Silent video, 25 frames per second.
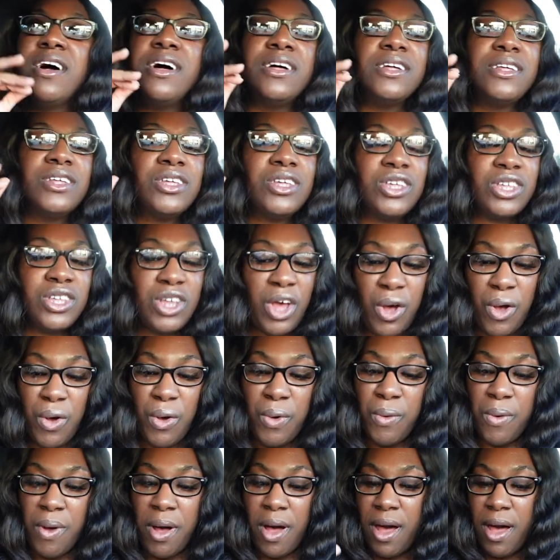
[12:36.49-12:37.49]

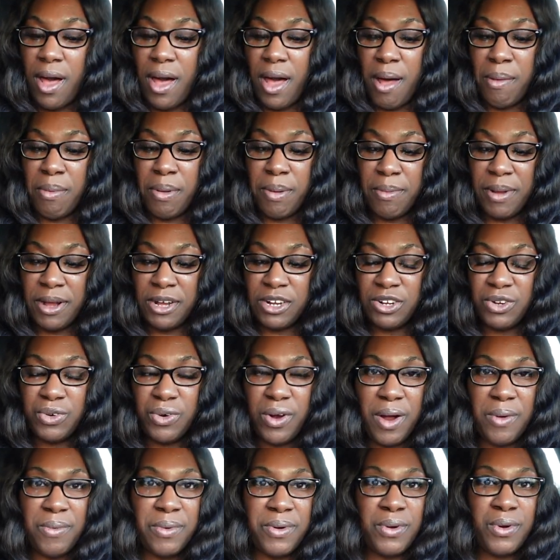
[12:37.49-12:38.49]
So I'm gonna make sure
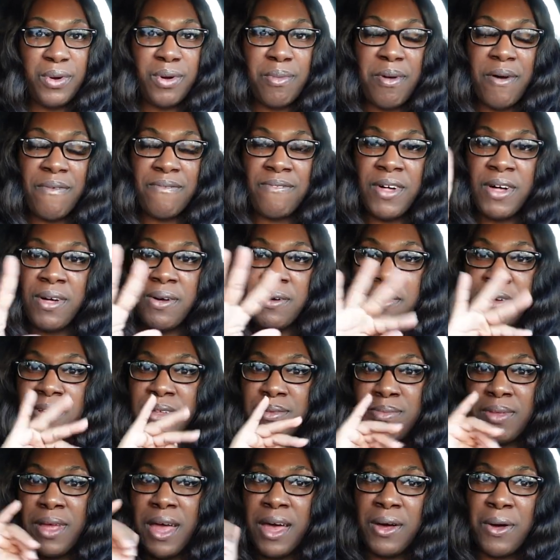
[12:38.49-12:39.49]
I record on my phone because
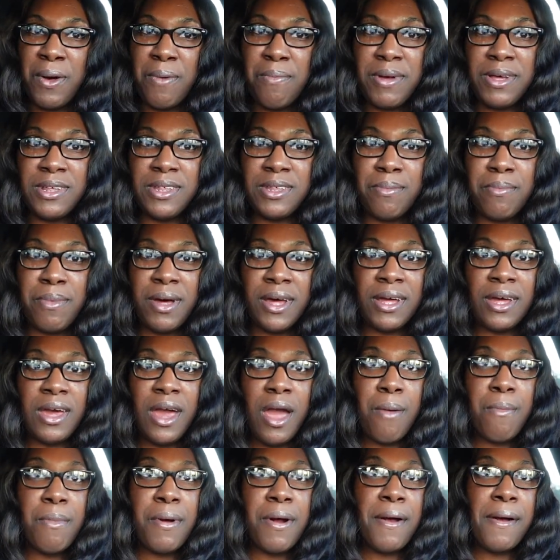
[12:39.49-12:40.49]
I'm not gonna mess up my
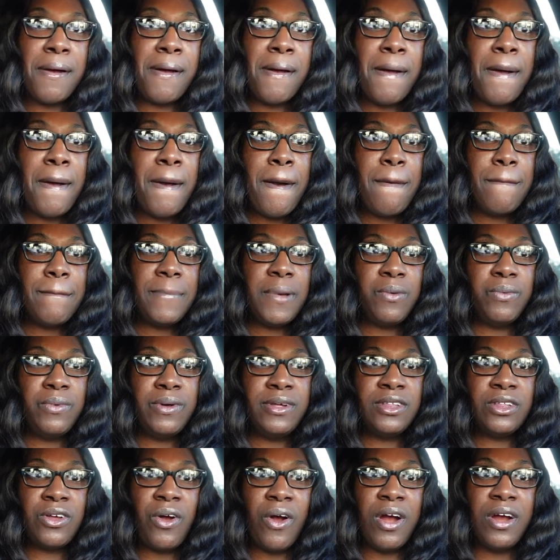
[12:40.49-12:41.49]
camera. But we
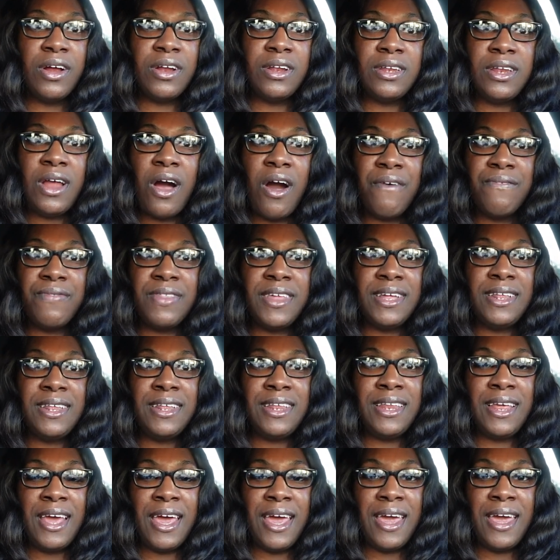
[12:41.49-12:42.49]
starting off the
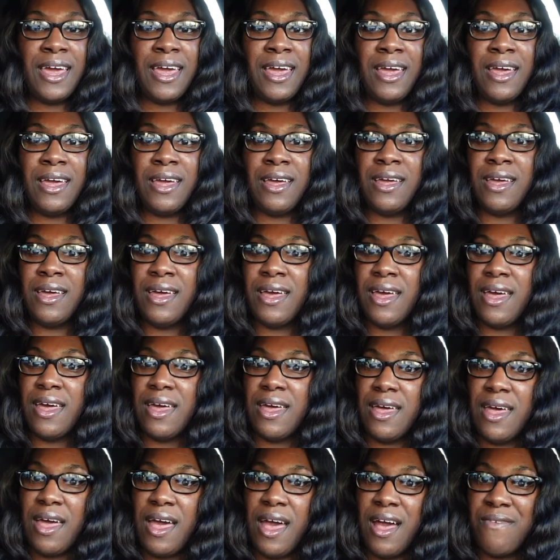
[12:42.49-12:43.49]
day
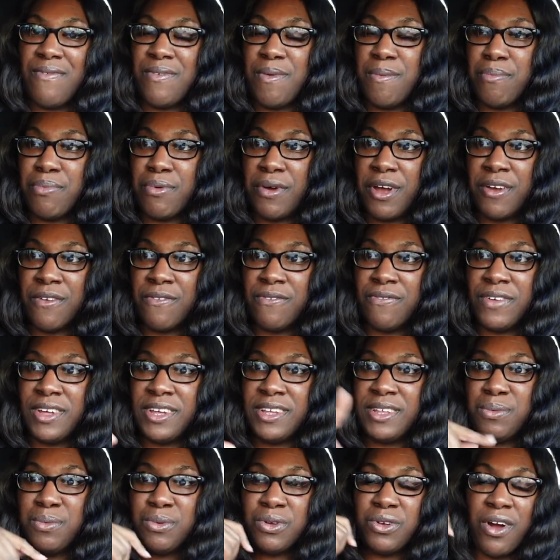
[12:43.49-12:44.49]
having
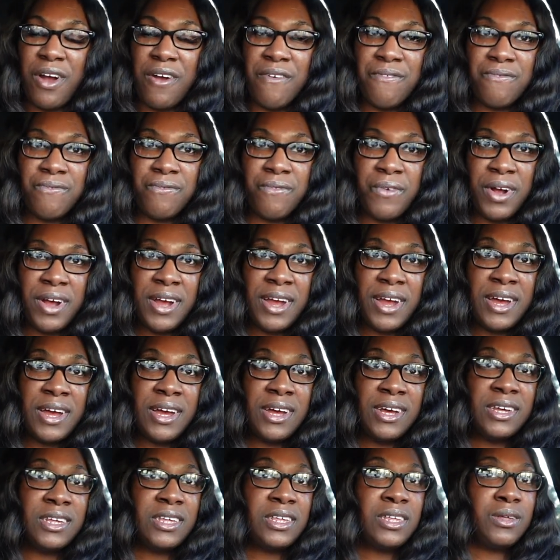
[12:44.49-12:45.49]
breakfast with our
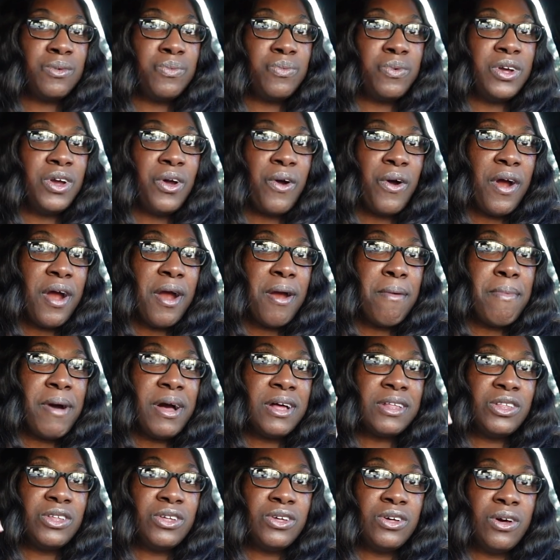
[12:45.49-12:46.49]
friends. We are
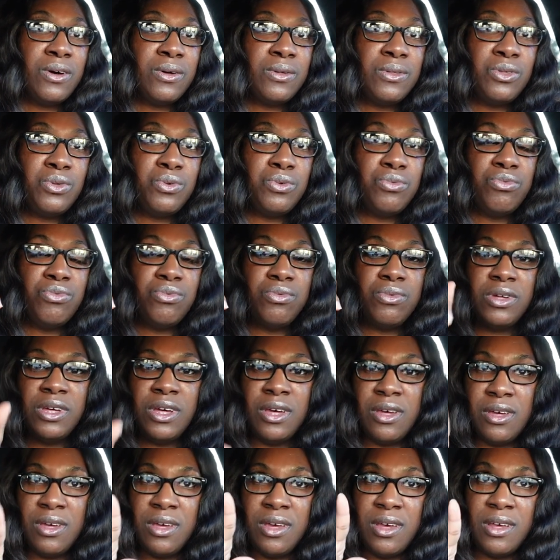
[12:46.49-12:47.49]
about to go to
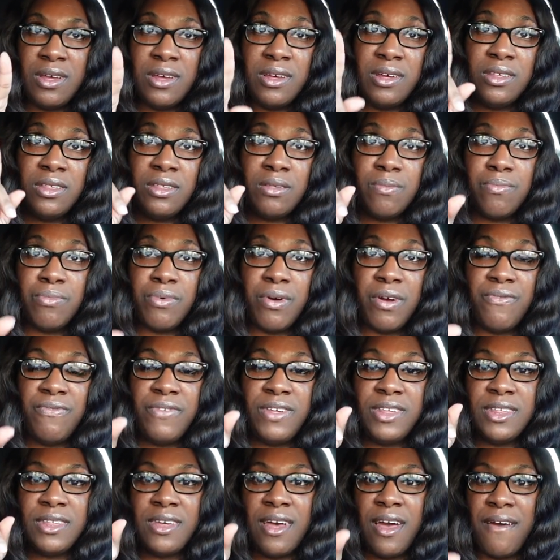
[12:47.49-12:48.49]
Keke's
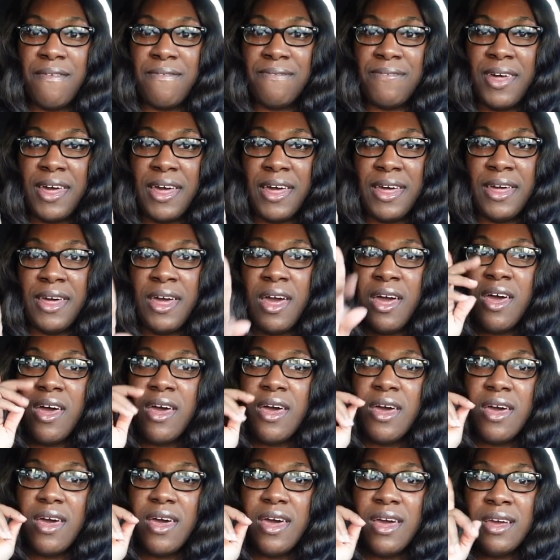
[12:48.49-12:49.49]
Breakfast Cafe
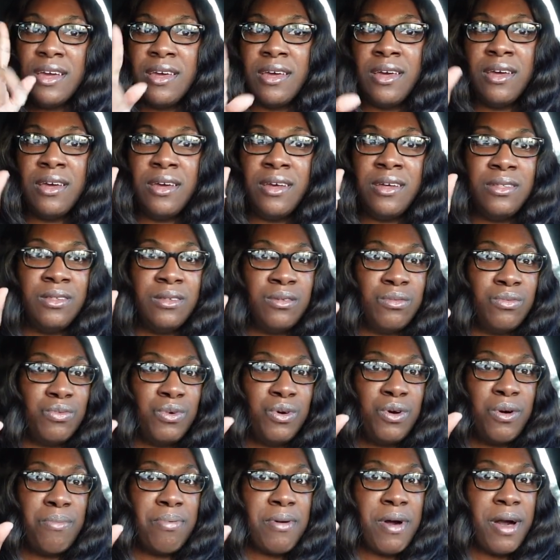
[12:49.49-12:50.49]
and Keke's is
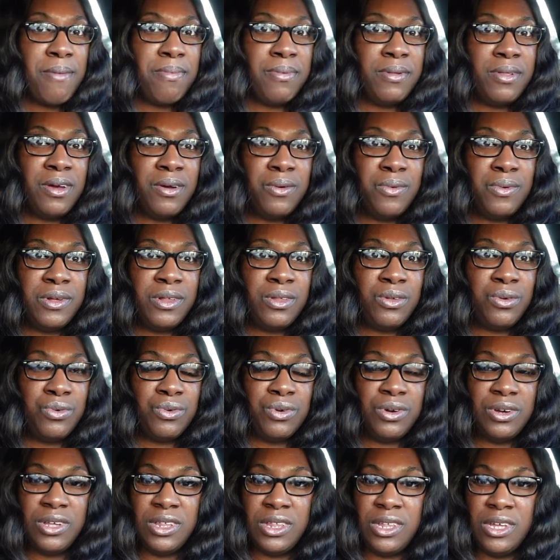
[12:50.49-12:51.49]
real popular with
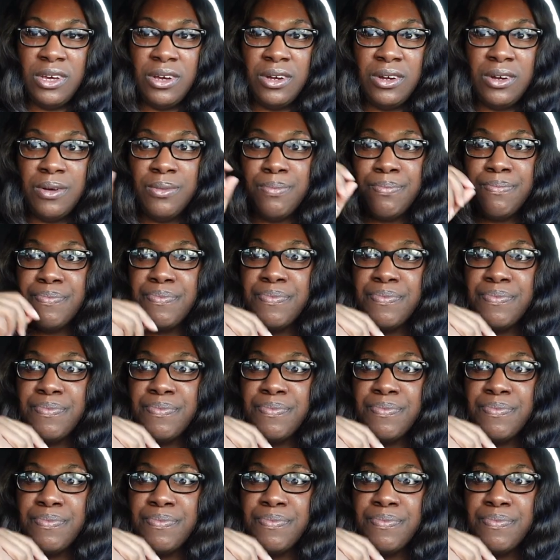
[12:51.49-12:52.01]
tourists here.